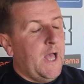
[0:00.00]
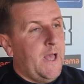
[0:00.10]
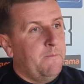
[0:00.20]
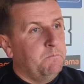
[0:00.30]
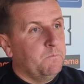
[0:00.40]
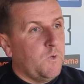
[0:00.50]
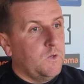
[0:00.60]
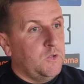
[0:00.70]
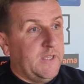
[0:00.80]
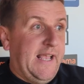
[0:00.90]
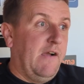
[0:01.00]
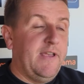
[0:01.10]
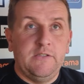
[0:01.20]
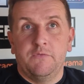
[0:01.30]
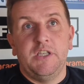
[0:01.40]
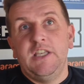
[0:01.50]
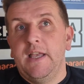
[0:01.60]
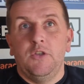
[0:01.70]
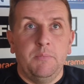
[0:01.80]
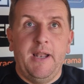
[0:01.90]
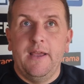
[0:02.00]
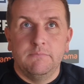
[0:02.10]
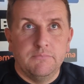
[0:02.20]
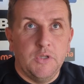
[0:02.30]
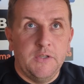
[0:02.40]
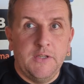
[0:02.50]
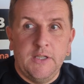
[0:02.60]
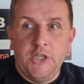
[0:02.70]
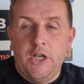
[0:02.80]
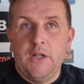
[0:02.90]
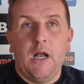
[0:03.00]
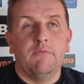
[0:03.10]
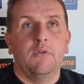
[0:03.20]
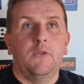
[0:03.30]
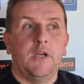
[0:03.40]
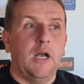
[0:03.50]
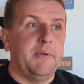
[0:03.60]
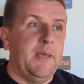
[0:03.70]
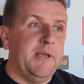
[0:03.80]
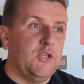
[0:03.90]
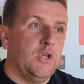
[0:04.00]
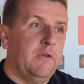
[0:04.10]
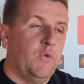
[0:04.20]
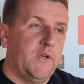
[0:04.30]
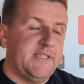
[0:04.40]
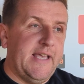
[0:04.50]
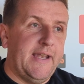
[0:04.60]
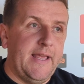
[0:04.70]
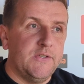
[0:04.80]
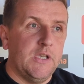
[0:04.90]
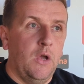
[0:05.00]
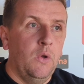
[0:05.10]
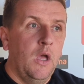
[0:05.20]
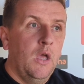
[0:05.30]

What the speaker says: The carrot is obviously you play the cup game against Yeovil on the Saturday, so